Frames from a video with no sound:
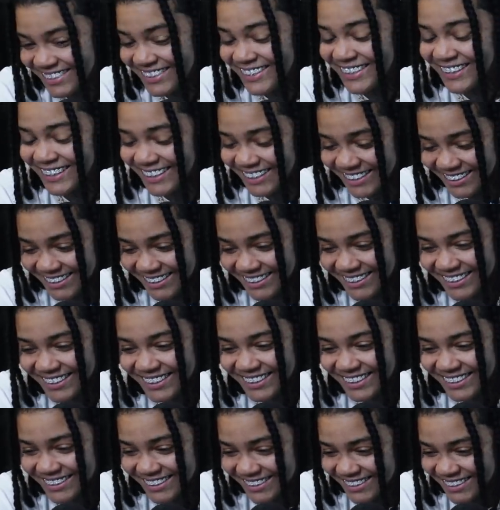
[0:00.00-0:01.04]
Yeah.
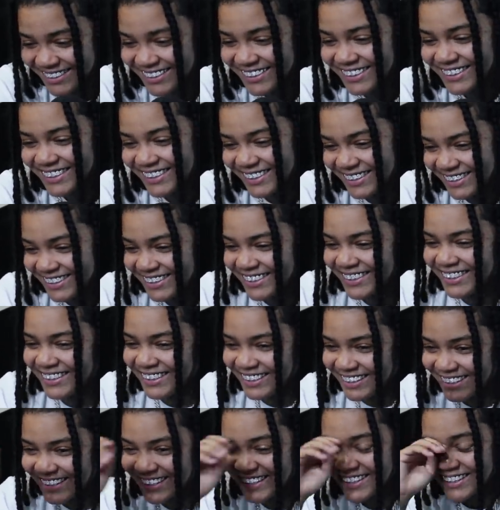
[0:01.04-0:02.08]

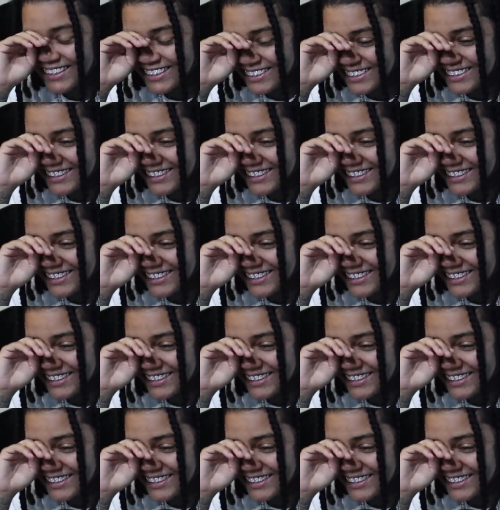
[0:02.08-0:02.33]
definitely yeah.